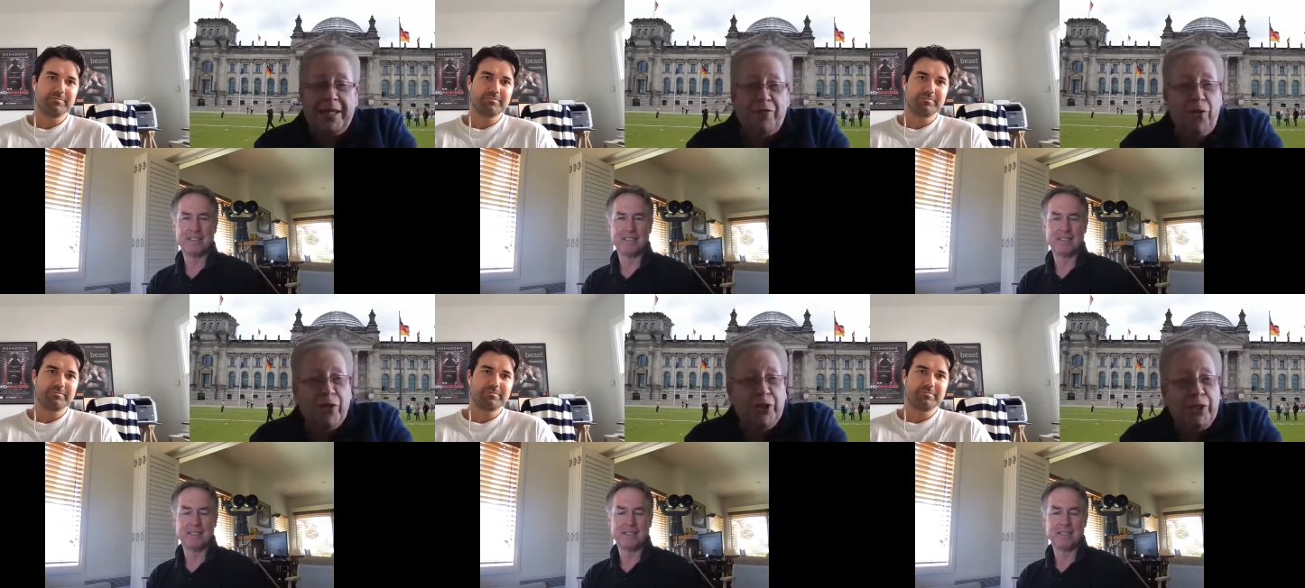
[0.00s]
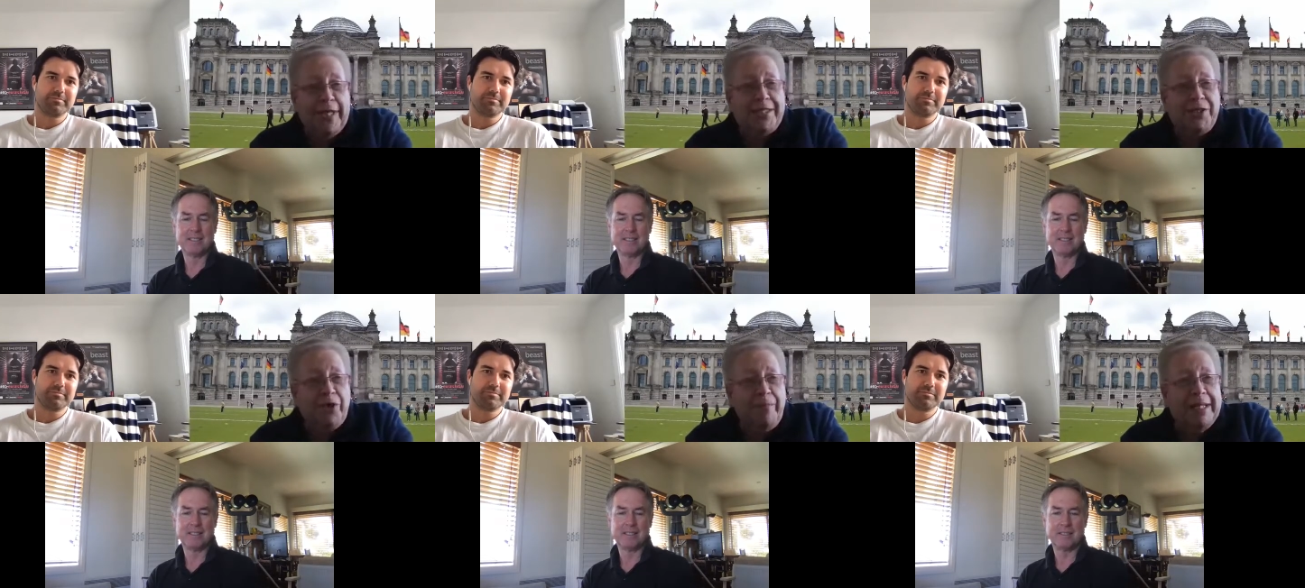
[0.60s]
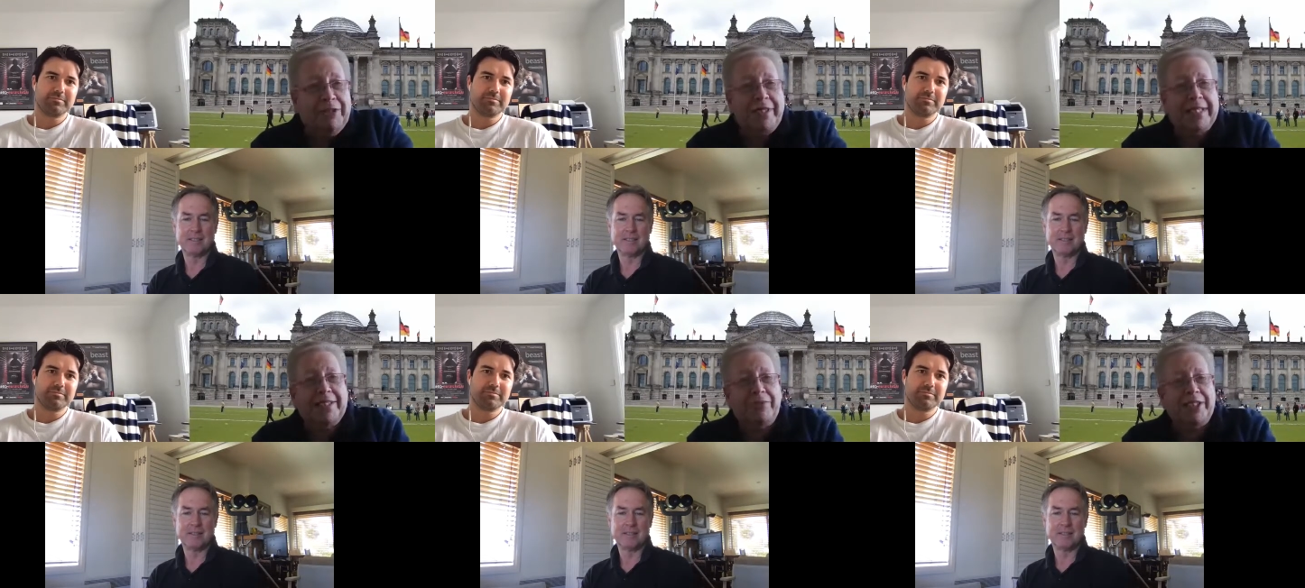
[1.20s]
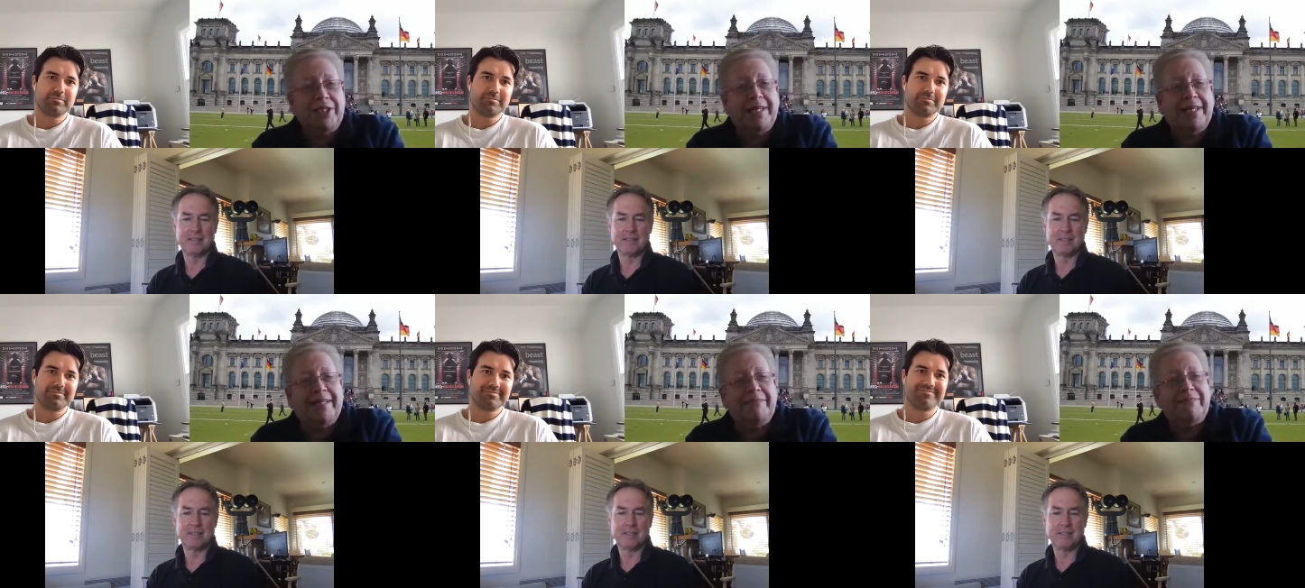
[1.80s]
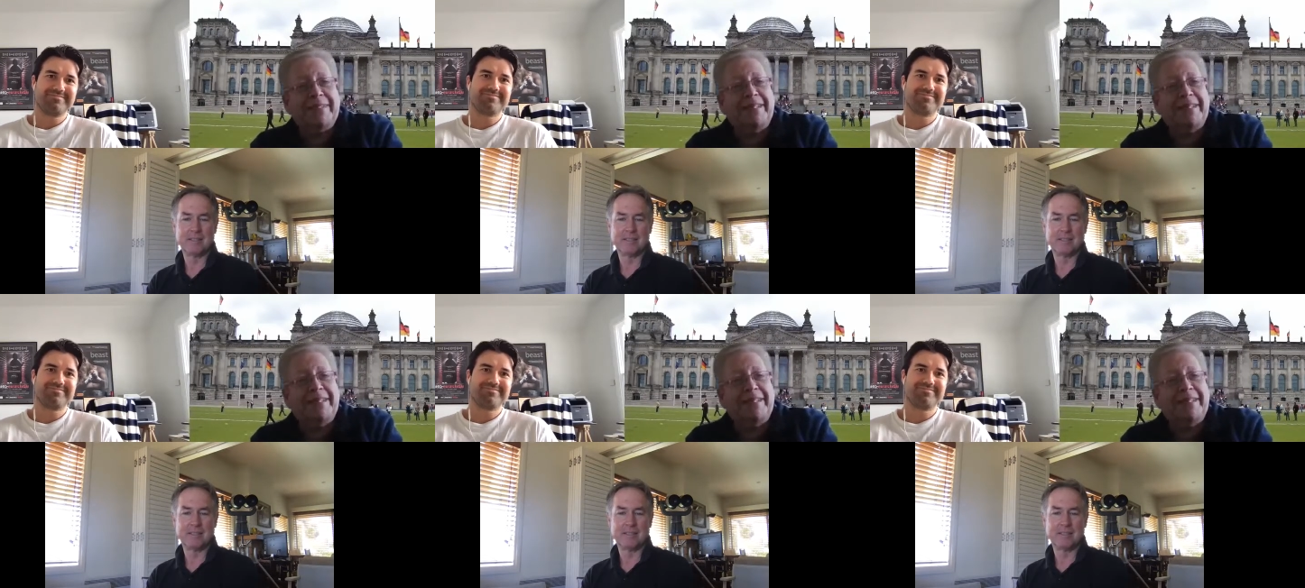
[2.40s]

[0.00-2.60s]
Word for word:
Speaker 1: look forward to your next documentaries, which, um,